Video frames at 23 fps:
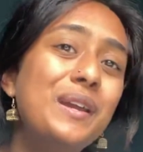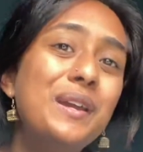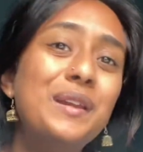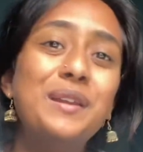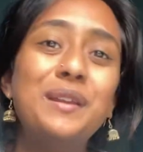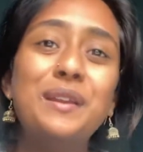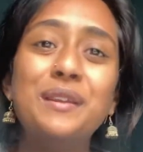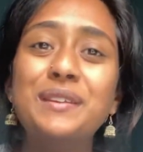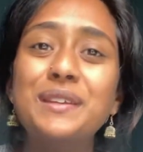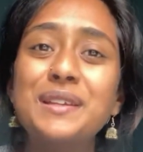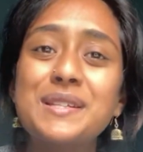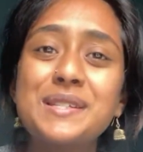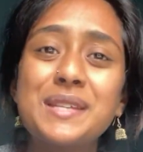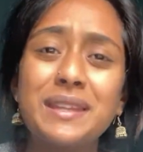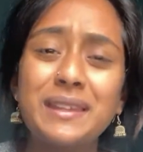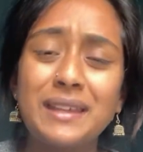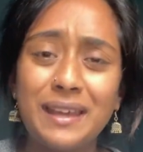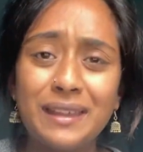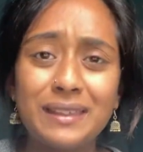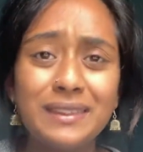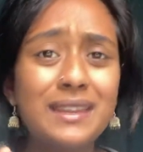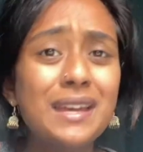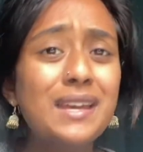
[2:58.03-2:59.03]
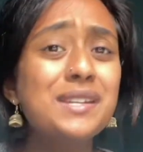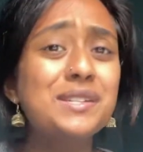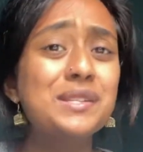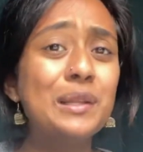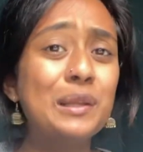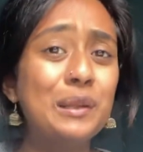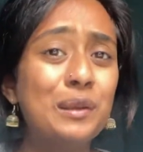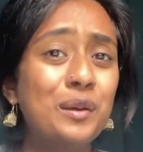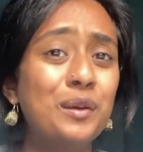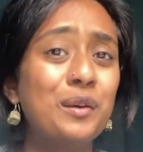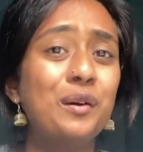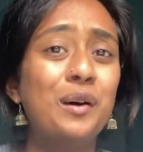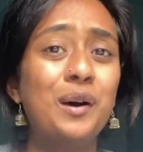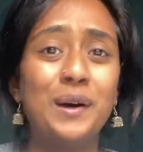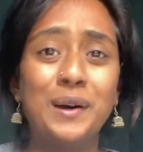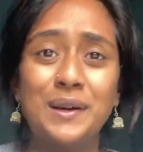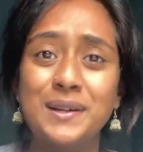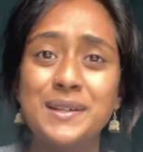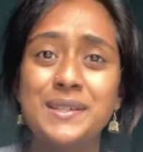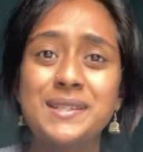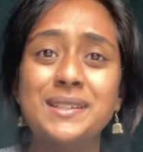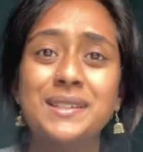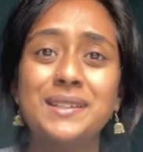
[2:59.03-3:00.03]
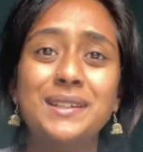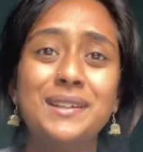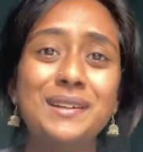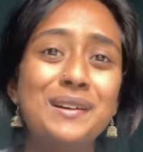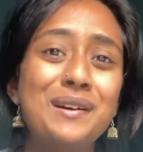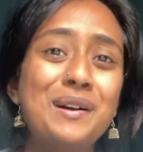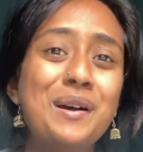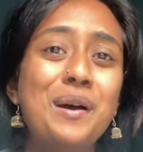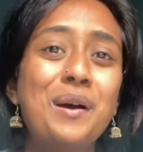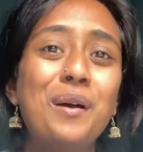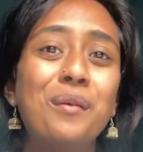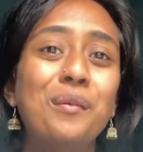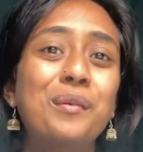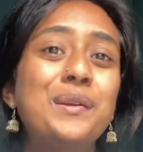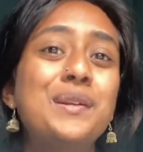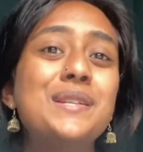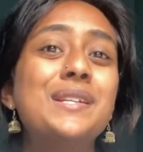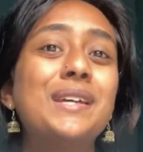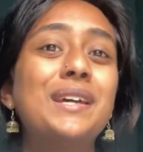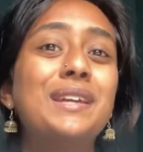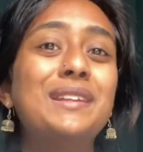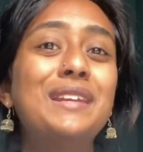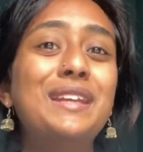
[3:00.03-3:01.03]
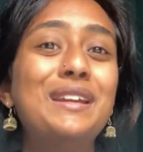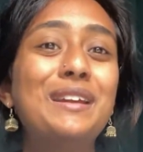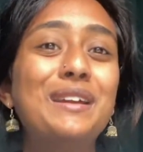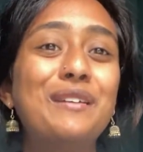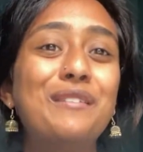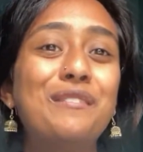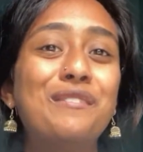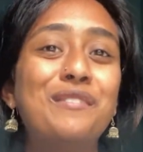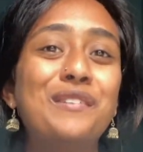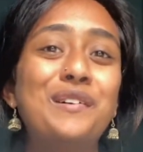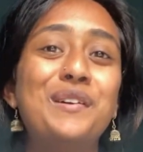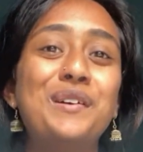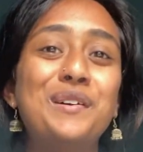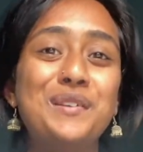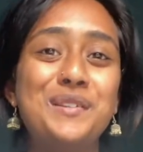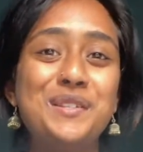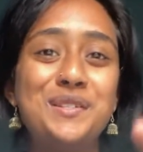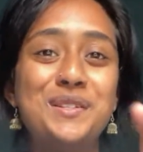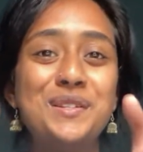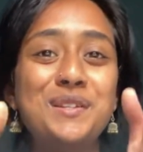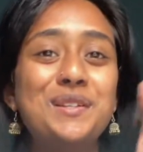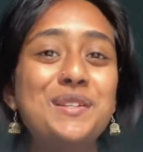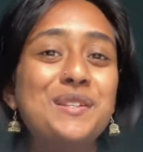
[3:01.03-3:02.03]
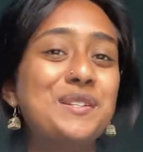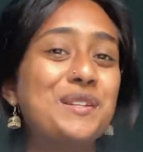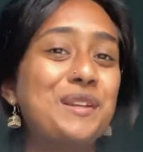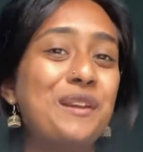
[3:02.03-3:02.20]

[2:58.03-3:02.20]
you know, things like that, that's a lot harder. Whereas I think for students